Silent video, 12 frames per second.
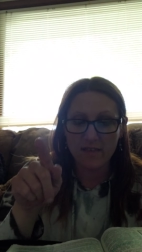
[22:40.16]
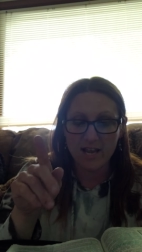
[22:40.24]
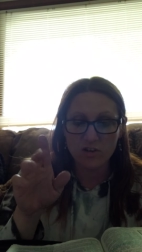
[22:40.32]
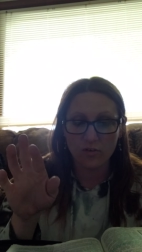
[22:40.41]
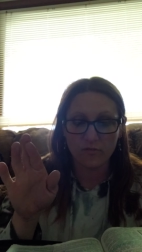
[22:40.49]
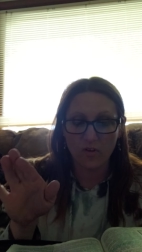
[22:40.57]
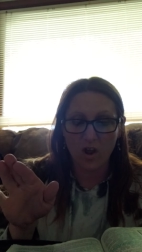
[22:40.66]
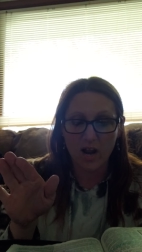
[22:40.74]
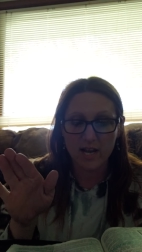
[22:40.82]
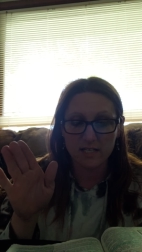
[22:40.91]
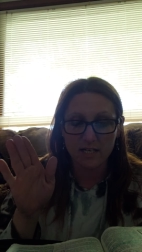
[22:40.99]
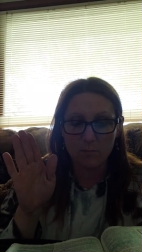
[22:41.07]
that your
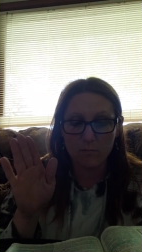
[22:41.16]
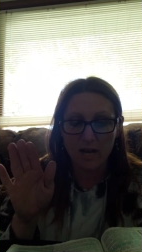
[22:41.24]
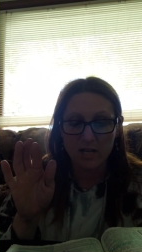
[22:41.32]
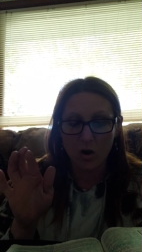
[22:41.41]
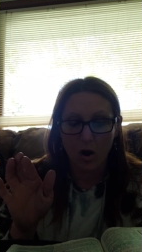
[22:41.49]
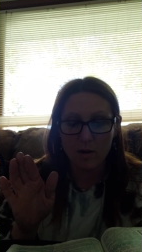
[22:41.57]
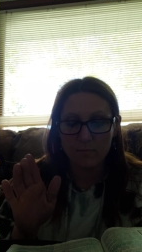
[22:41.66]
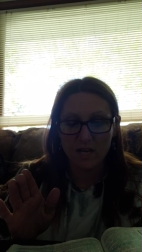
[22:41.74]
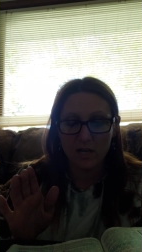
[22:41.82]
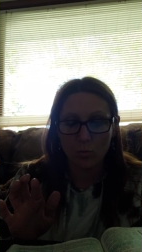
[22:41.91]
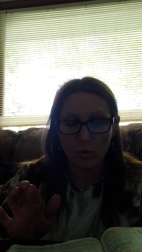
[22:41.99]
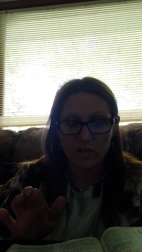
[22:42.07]
flight may not
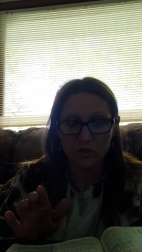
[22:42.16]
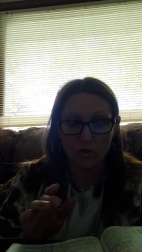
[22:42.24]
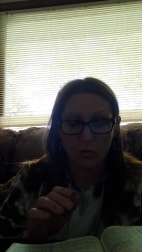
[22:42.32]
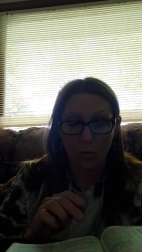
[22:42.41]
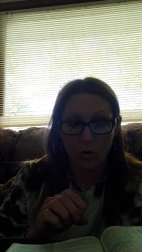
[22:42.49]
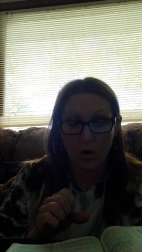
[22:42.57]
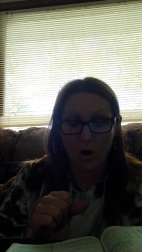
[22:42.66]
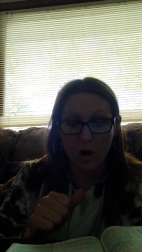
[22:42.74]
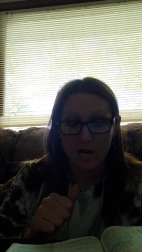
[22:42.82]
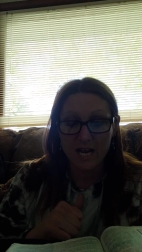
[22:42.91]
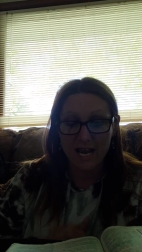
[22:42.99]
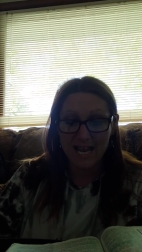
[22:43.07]
be in winter or
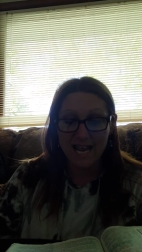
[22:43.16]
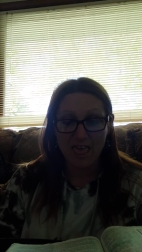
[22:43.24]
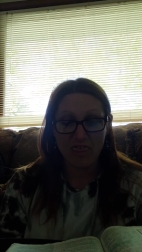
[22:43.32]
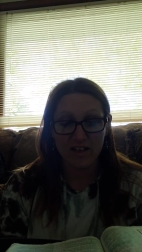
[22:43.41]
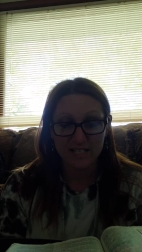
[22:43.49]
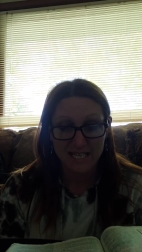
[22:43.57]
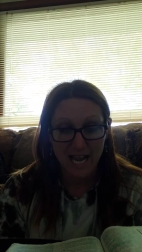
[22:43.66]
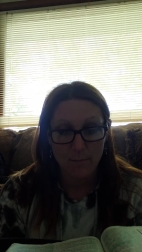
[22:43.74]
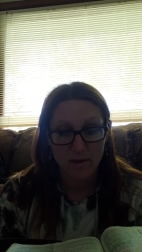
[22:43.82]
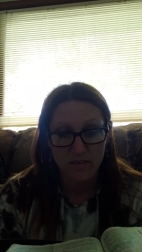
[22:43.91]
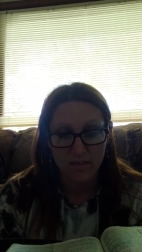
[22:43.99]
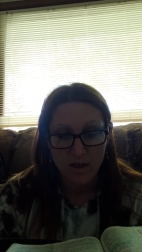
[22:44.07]
on the
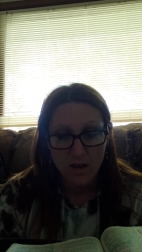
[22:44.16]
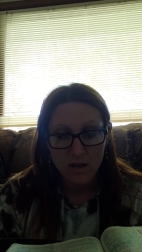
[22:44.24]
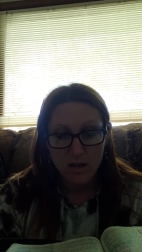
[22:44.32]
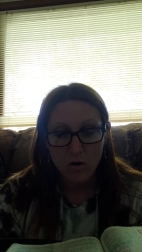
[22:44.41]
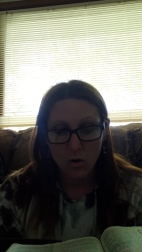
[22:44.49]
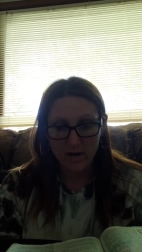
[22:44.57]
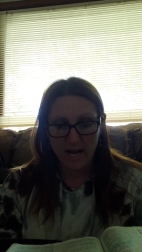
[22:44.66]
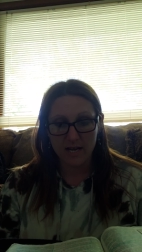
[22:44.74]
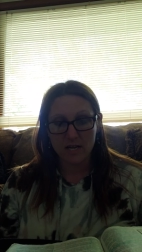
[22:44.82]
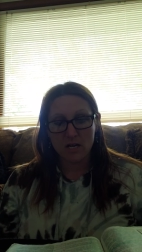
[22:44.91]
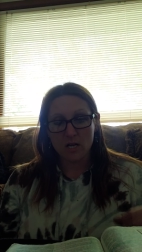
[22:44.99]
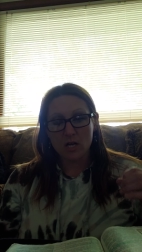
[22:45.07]
Sabbath.
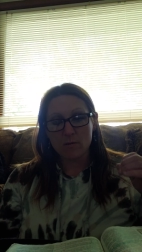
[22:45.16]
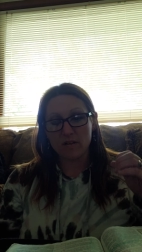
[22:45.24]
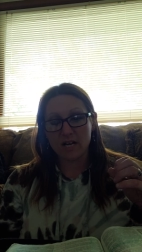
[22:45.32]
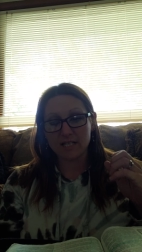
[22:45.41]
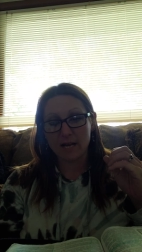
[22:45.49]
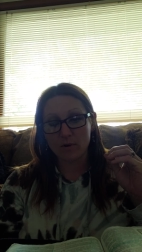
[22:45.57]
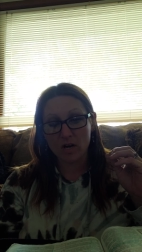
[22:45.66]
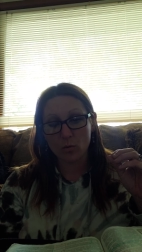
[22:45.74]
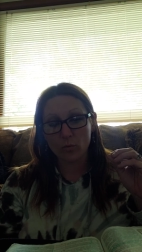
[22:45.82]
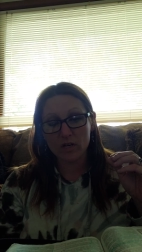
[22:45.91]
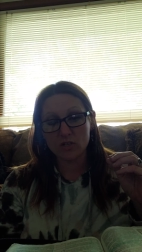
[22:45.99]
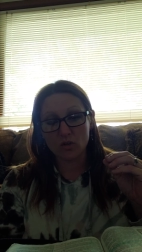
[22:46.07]
Okay? Because I'm going
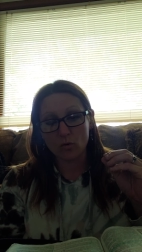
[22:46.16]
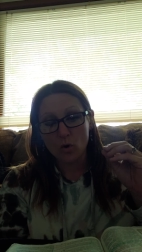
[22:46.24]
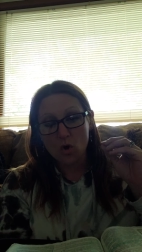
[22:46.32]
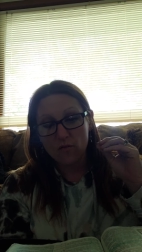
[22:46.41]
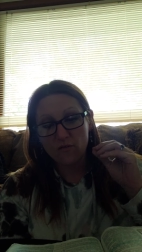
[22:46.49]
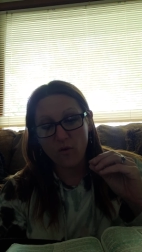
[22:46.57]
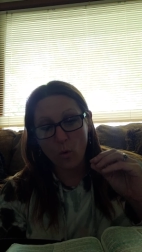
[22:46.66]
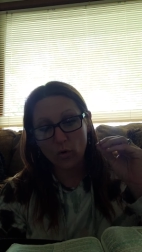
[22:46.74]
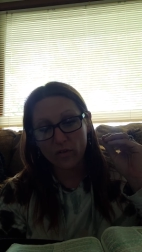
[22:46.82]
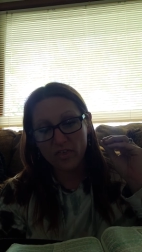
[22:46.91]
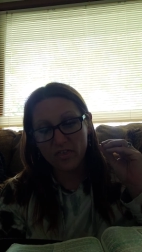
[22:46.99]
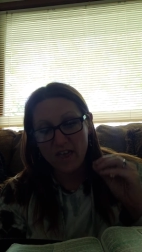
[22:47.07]
to read you.
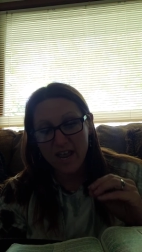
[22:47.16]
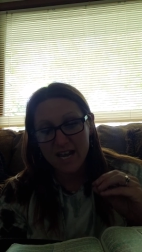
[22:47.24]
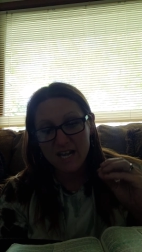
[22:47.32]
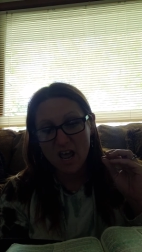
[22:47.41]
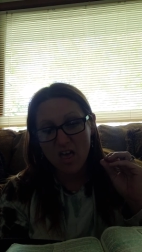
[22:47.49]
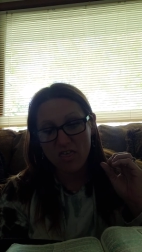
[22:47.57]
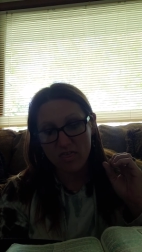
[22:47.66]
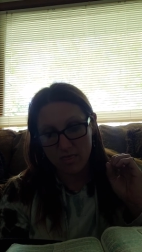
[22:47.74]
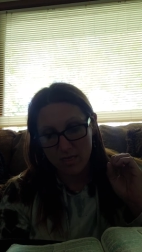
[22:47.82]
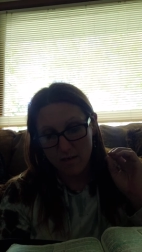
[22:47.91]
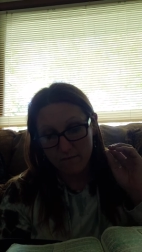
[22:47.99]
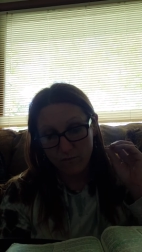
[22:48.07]
For then,
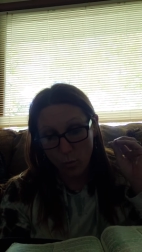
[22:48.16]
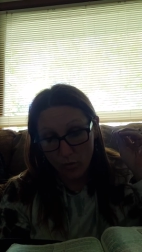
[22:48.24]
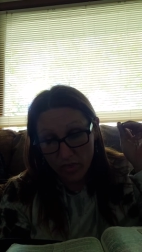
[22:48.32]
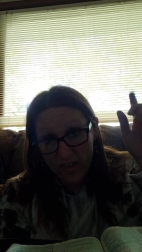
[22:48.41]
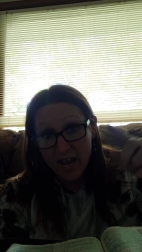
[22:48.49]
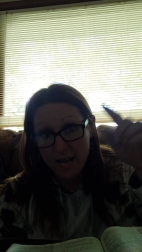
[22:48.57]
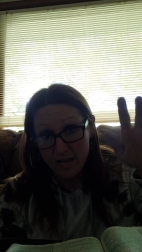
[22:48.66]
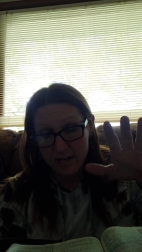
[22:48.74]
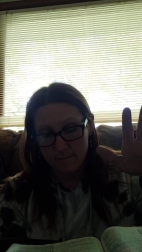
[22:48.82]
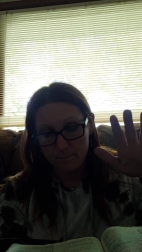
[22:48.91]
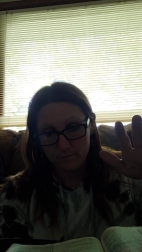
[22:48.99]
for then,